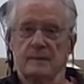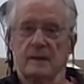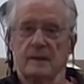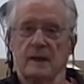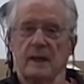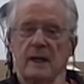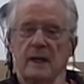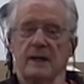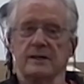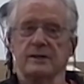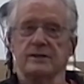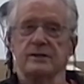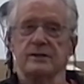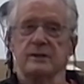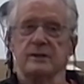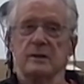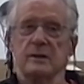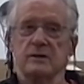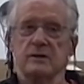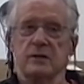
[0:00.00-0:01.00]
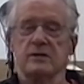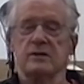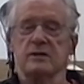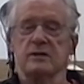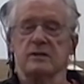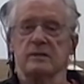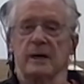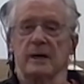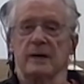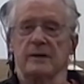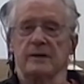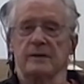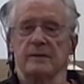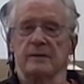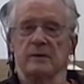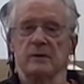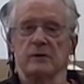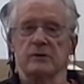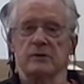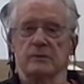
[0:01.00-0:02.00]
as just about the
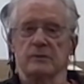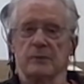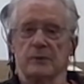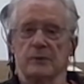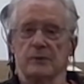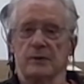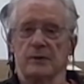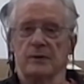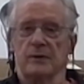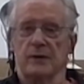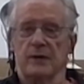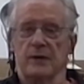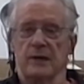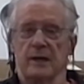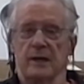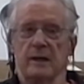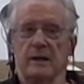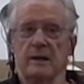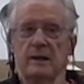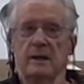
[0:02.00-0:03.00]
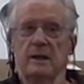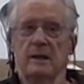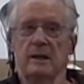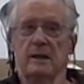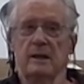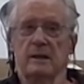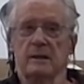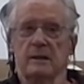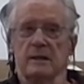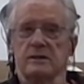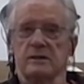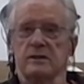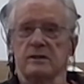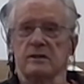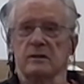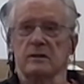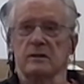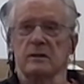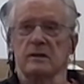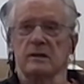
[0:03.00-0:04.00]
most important thing next to
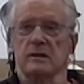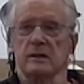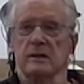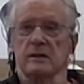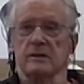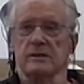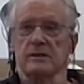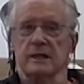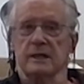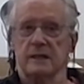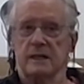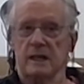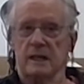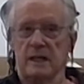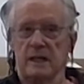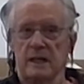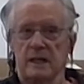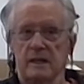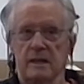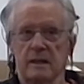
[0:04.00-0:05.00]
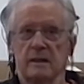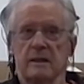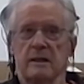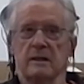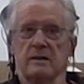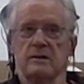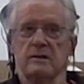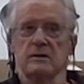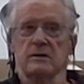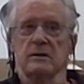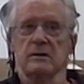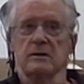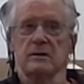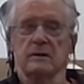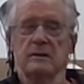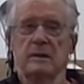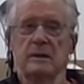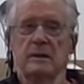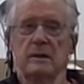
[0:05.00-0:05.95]
learning your technique and your